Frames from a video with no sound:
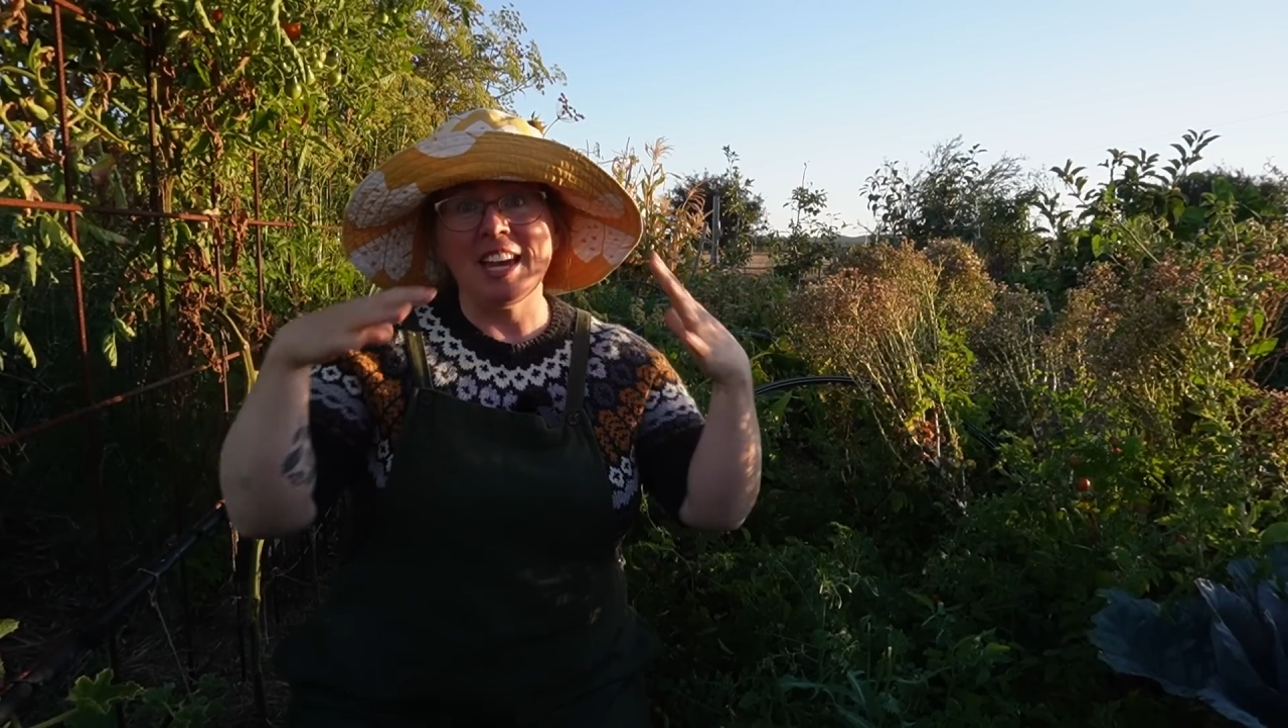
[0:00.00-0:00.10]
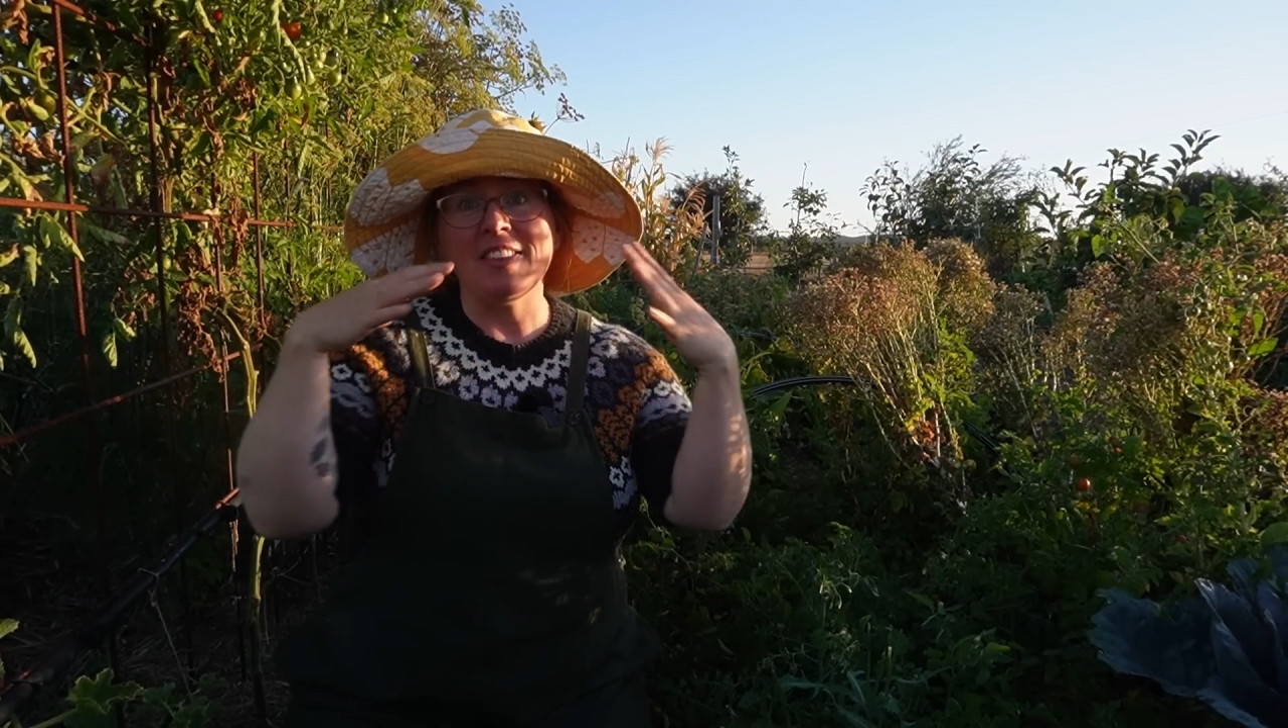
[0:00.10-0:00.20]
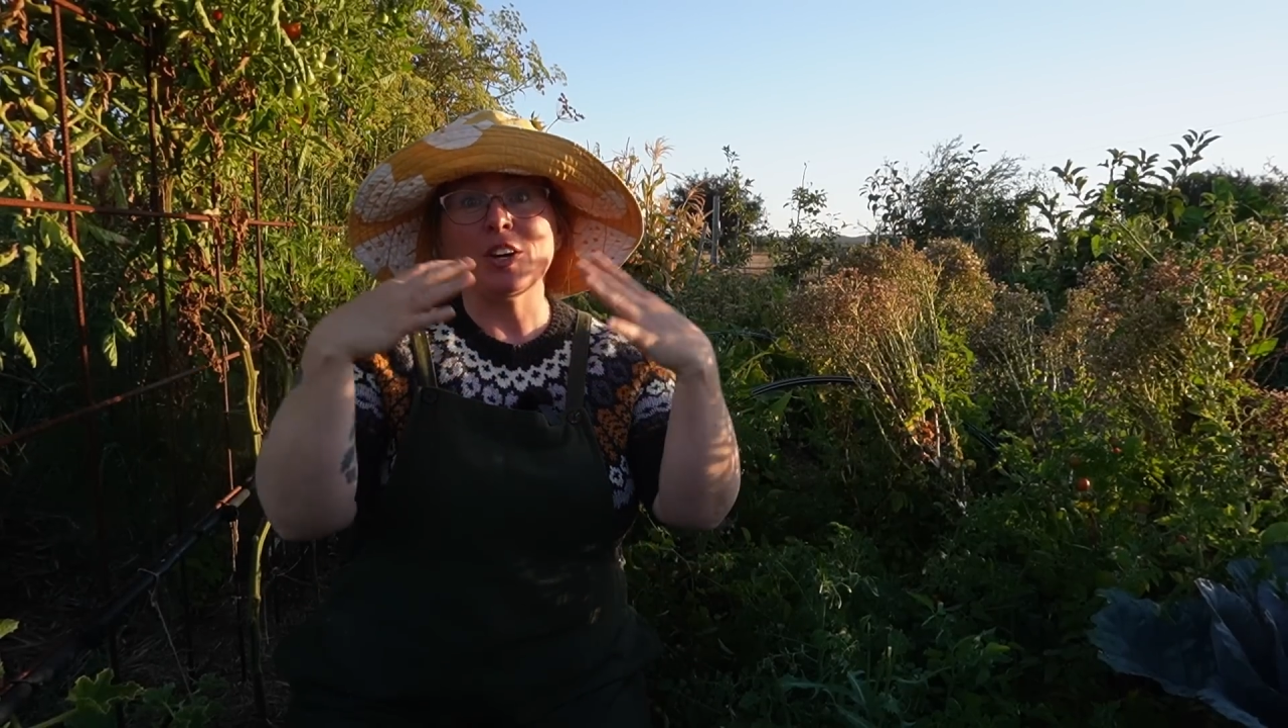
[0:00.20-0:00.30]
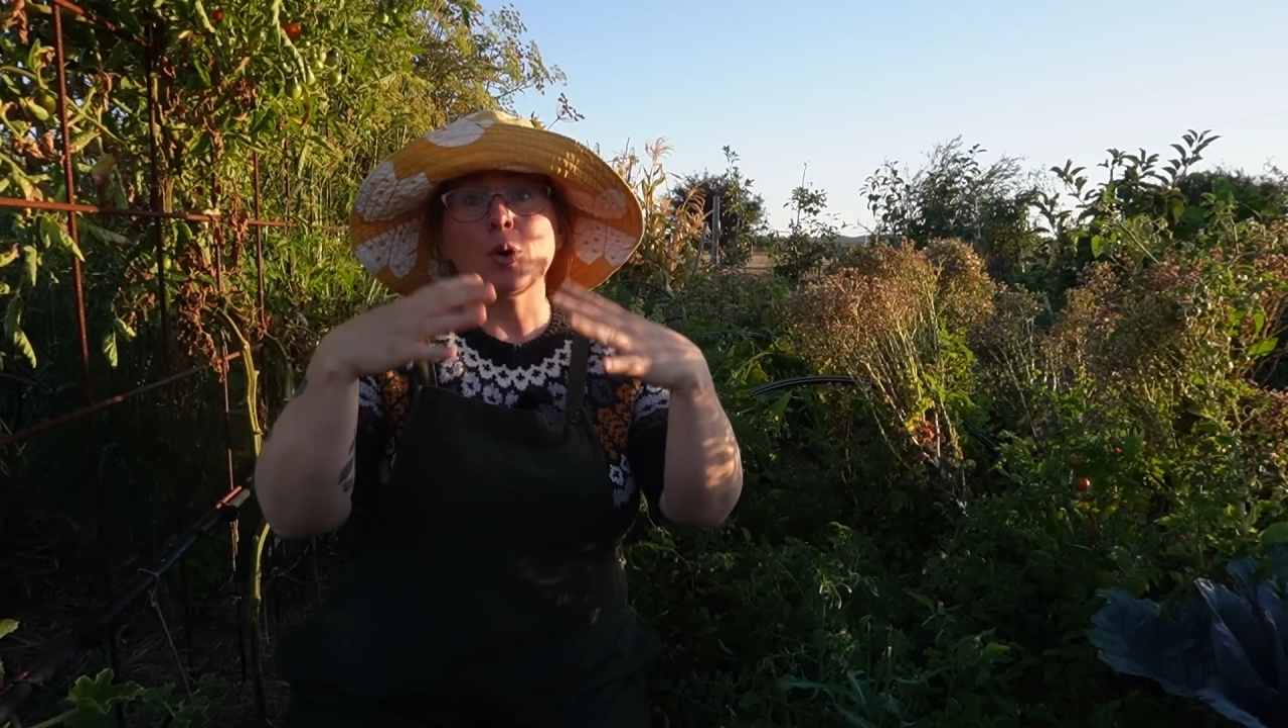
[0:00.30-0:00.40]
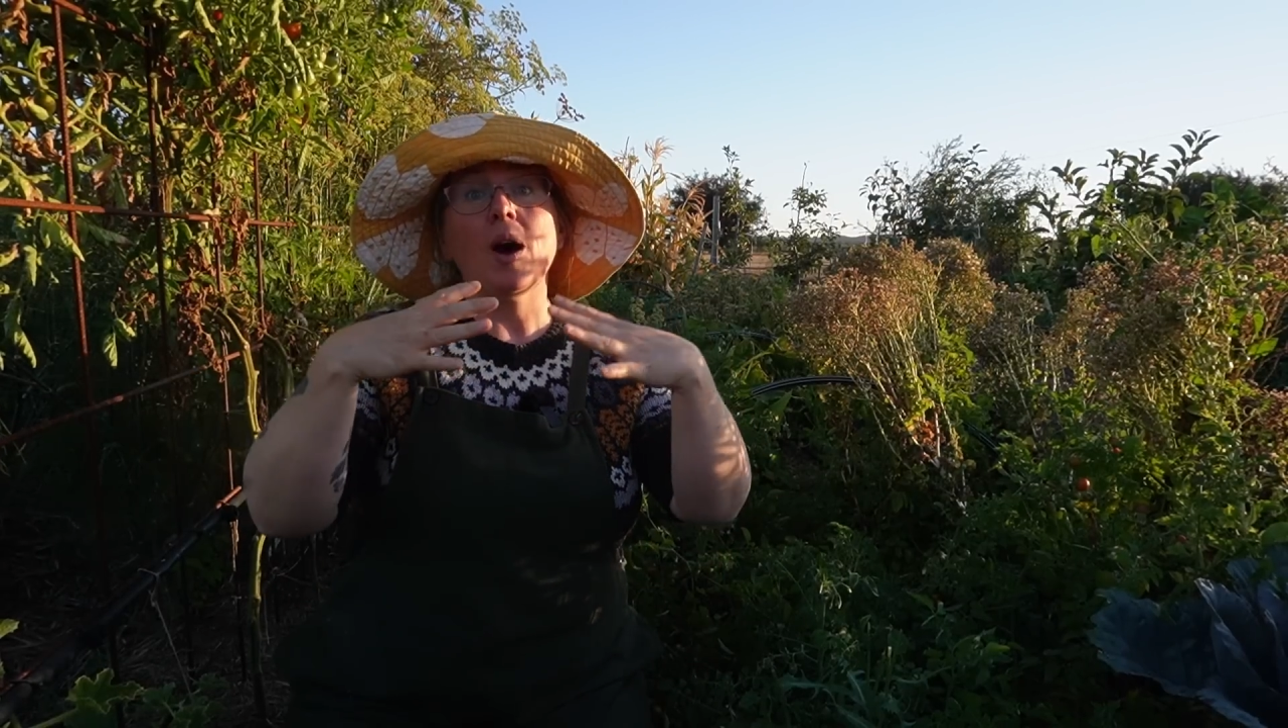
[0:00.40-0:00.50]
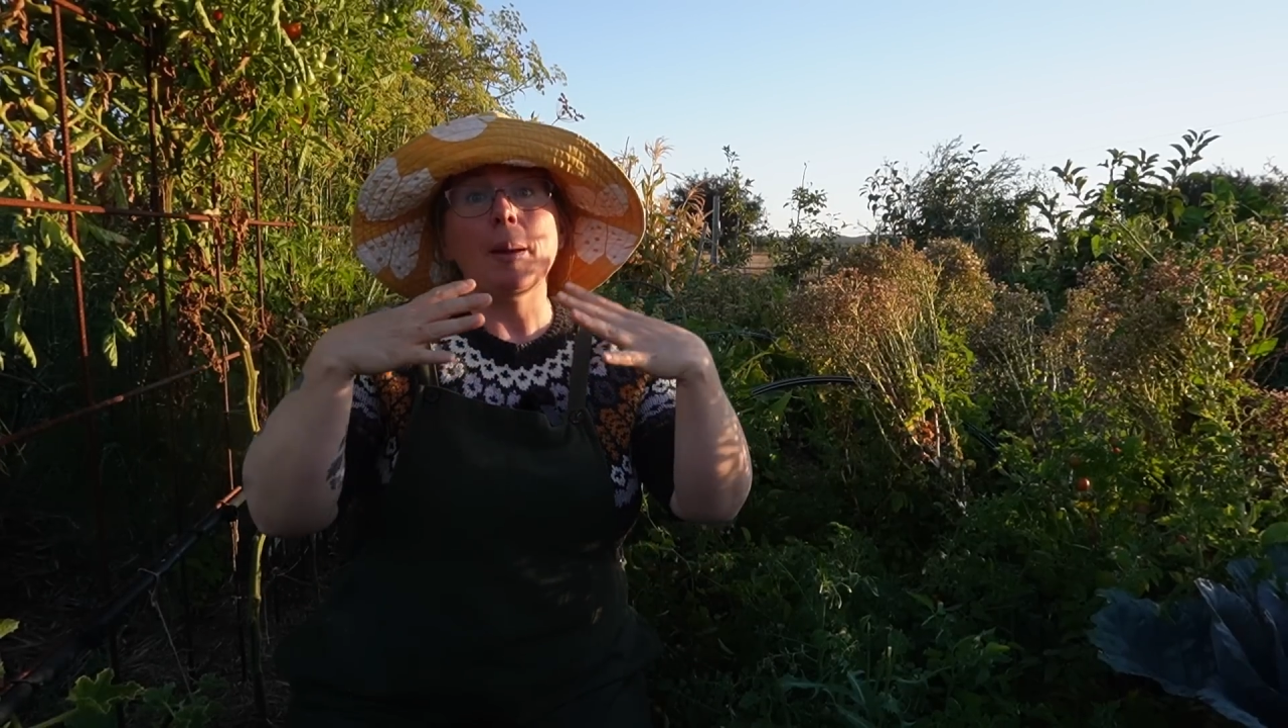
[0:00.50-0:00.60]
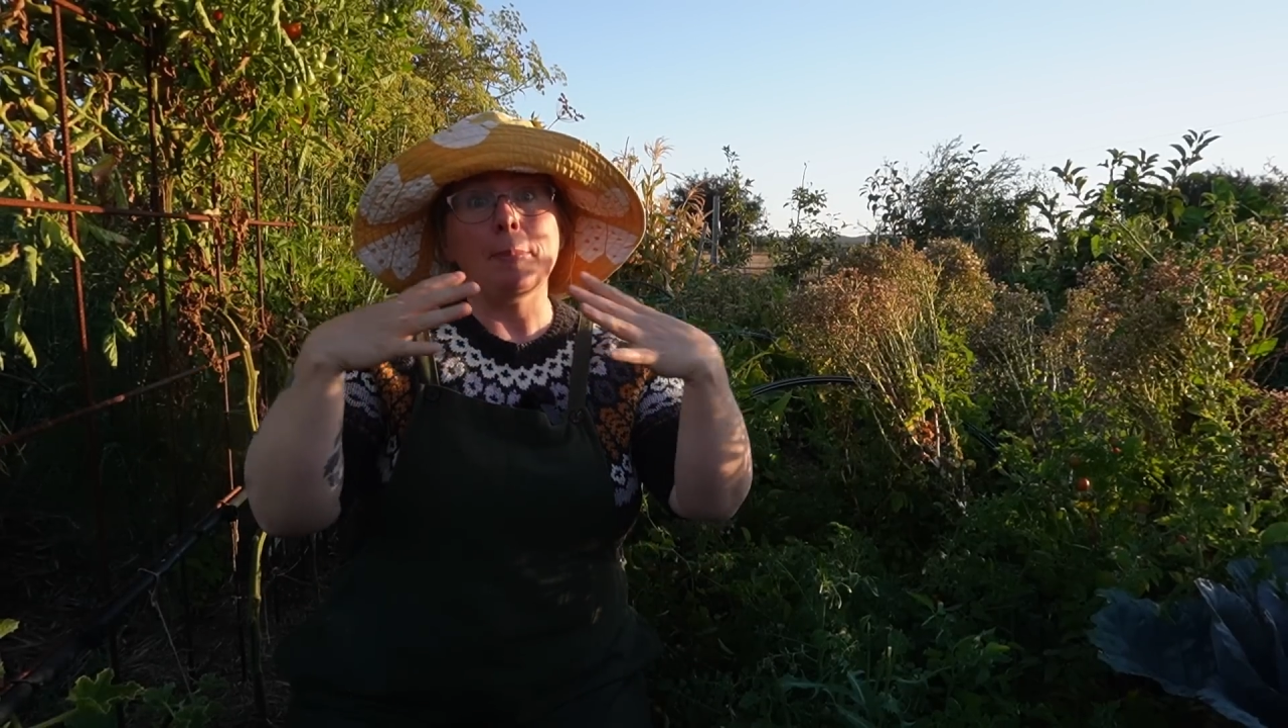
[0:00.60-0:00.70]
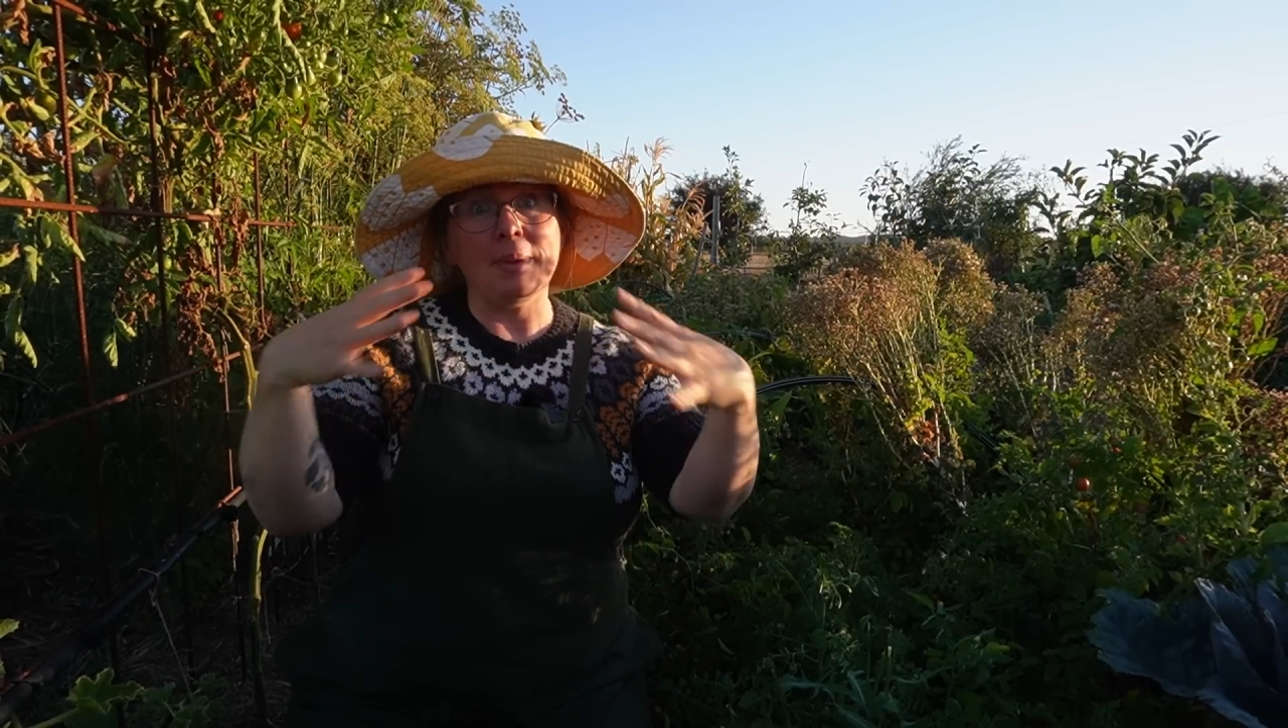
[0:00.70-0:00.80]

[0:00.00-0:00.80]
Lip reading: and they're quite